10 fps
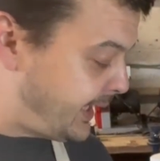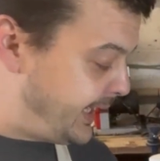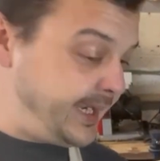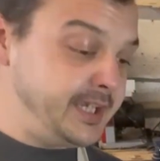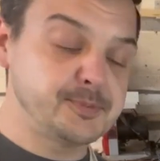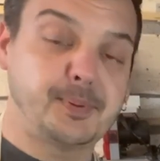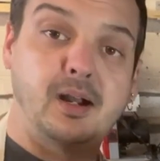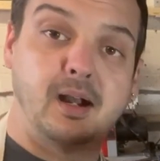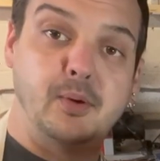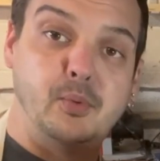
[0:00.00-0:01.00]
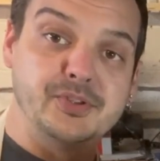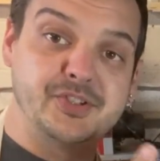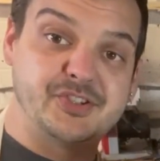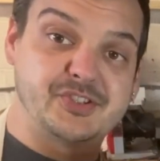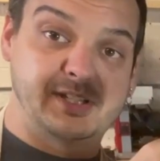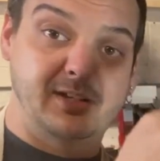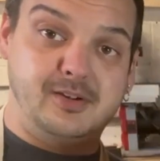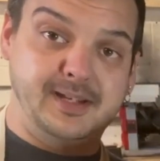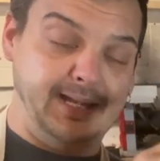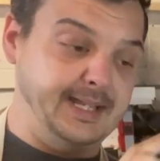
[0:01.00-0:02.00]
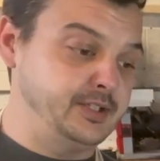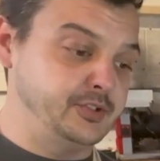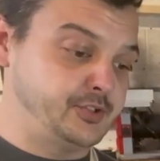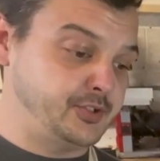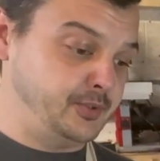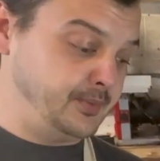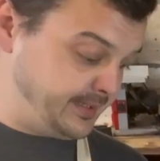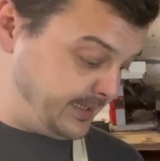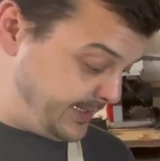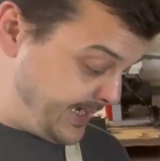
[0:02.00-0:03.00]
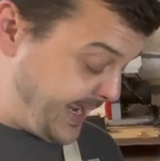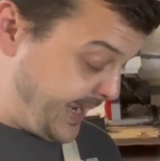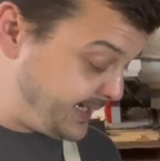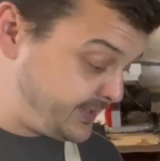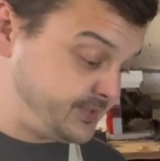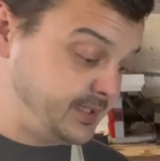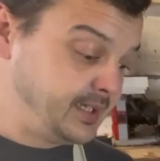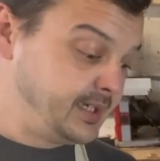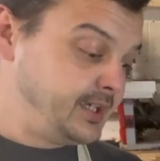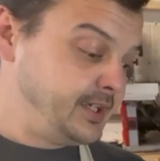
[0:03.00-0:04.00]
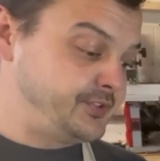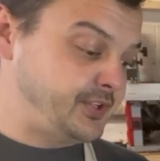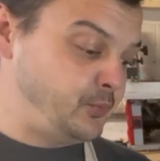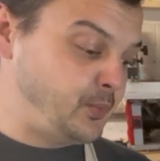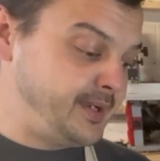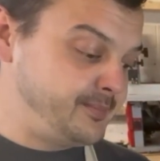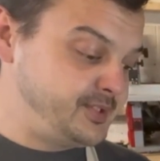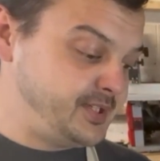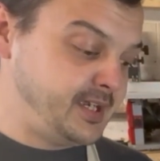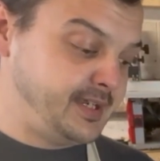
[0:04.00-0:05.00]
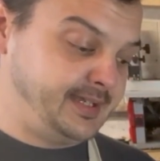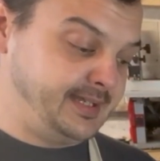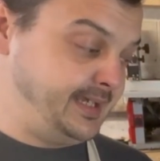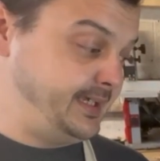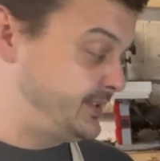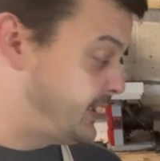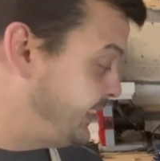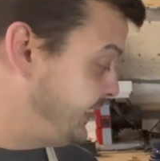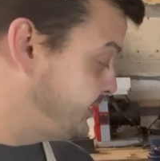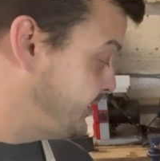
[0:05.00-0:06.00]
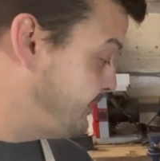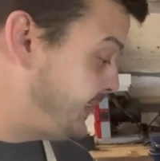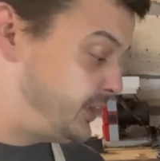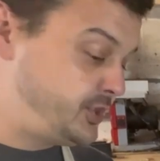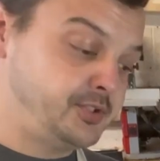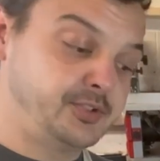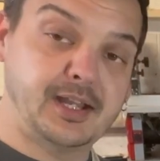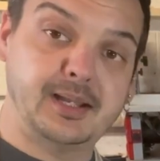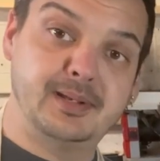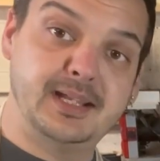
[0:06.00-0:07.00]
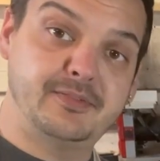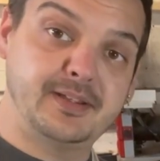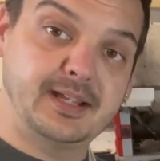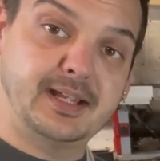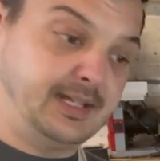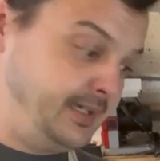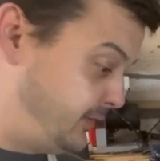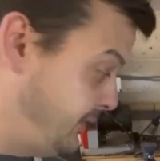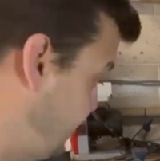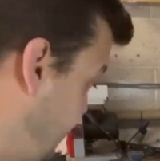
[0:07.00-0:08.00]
each part I want to slot into the next. So when I'm turning these, I need to make sure that I'm leaving a little